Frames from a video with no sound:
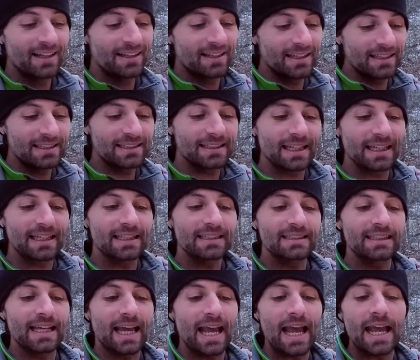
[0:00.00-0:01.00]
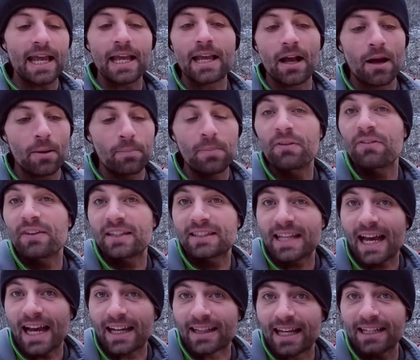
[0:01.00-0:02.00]
This is a Bivy
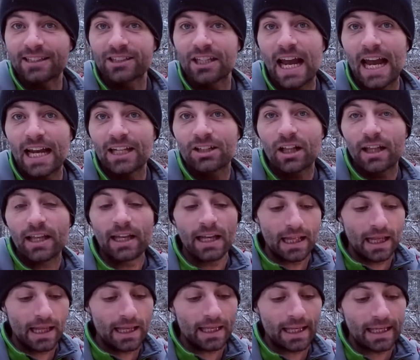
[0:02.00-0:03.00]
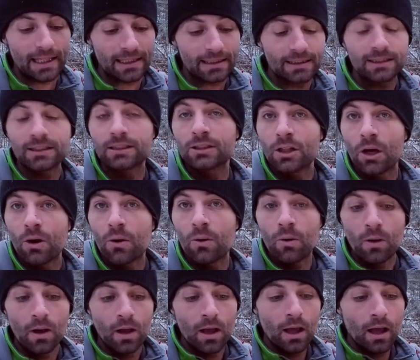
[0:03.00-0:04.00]
Sack that's actually like a snow